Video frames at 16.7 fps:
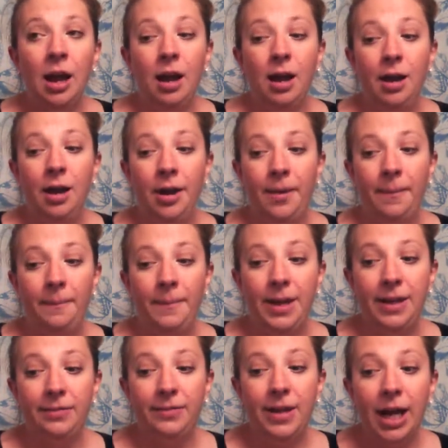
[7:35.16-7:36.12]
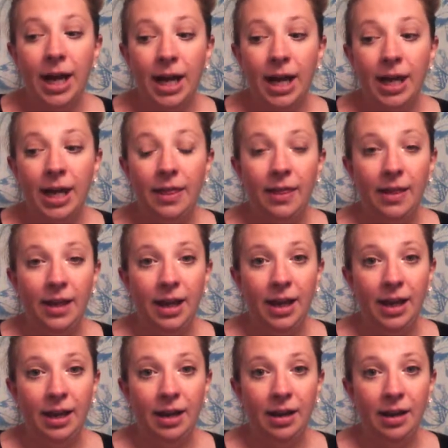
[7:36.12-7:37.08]
If not,
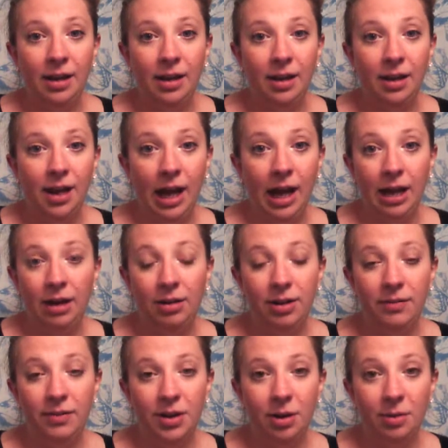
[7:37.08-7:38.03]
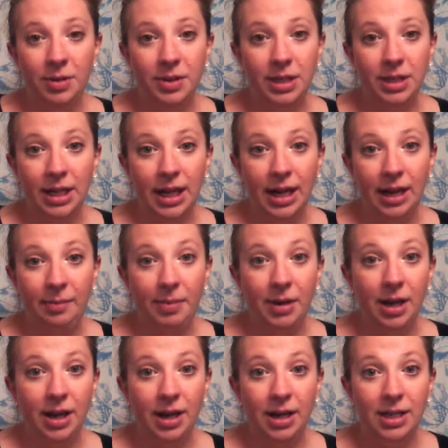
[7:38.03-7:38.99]
then I don't even know what's going to
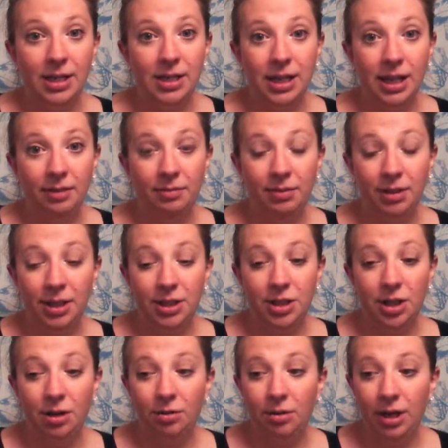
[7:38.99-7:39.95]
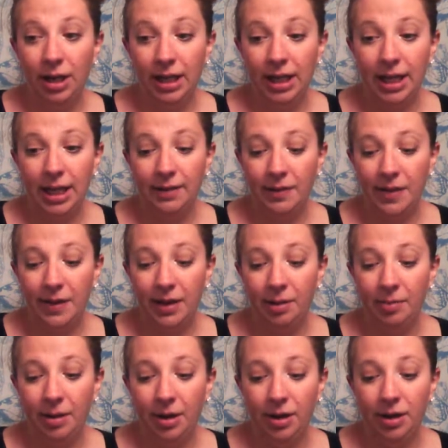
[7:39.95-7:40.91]
happen, honestly. I really don't. I can't even think
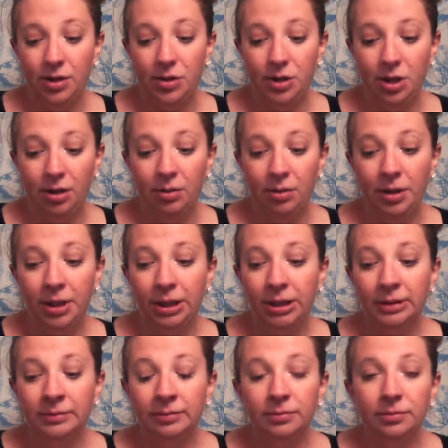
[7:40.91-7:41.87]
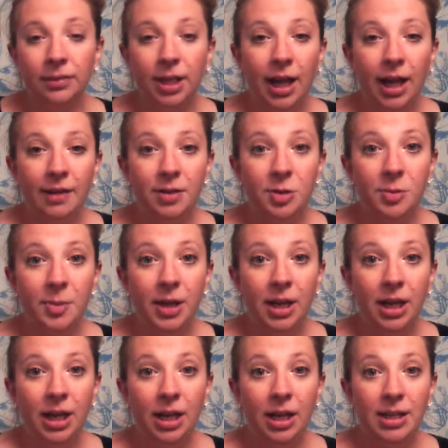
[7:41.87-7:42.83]
about it. So I've just
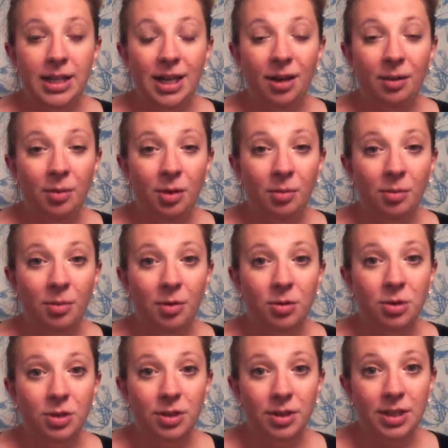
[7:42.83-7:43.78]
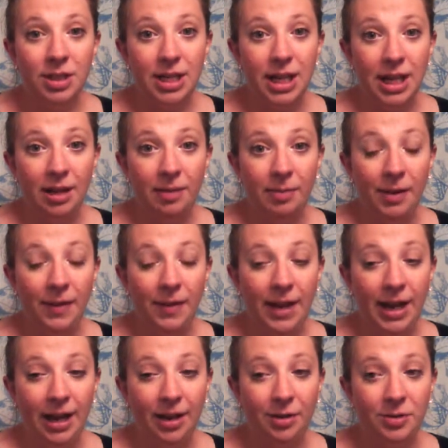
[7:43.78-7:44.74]
been in a terrible emotional state about the
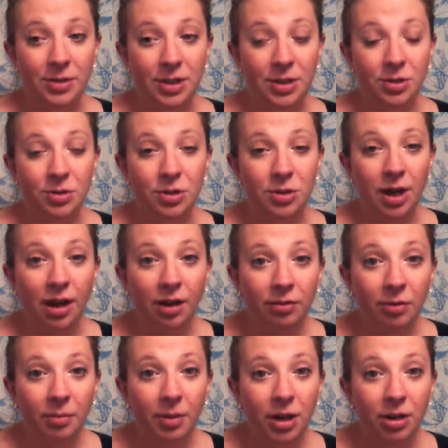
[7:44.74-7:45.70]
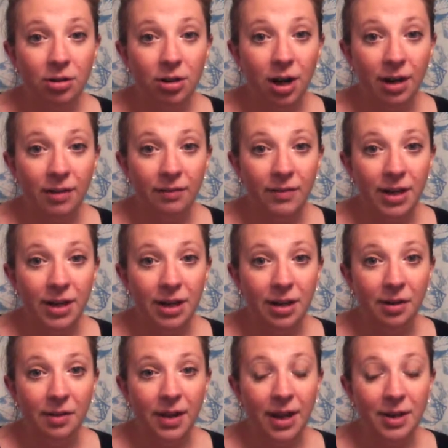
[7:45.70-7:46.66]
house. As you saw from my crying
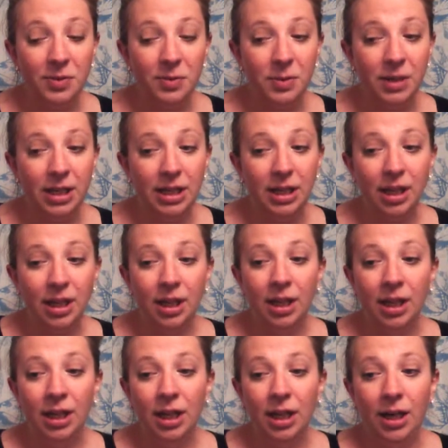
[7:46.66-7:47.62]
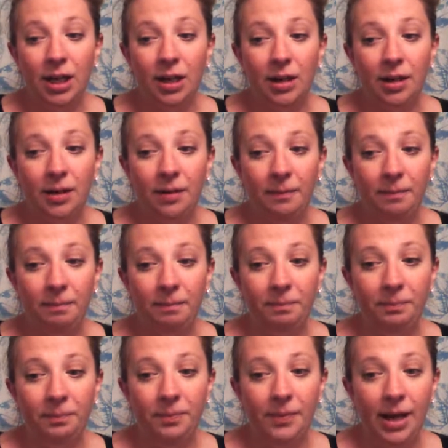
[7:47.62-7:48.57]
video last week,
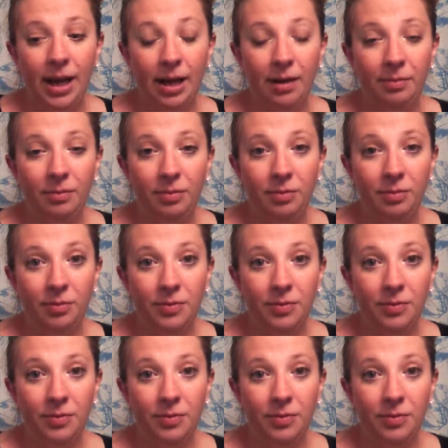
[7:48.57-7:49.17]
I